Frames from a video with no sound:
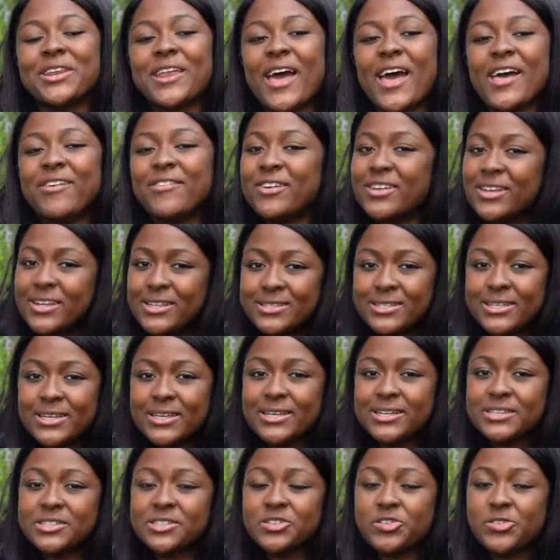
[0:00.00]
diving into
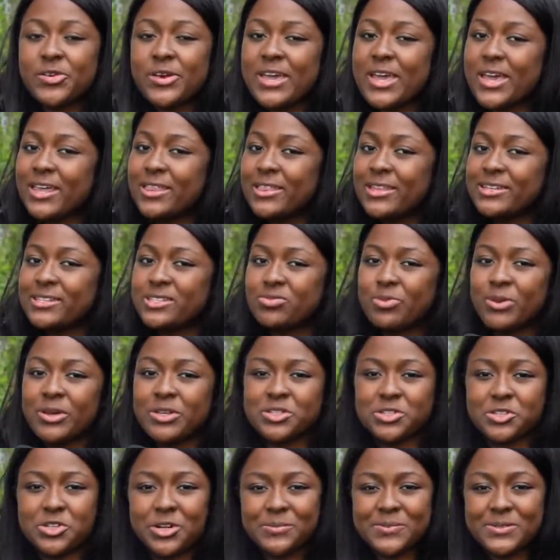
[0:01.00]
history in this
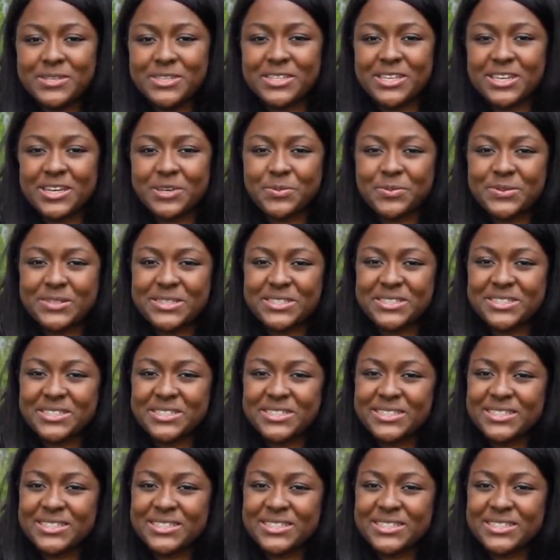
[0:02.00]
week's Trips and Tips.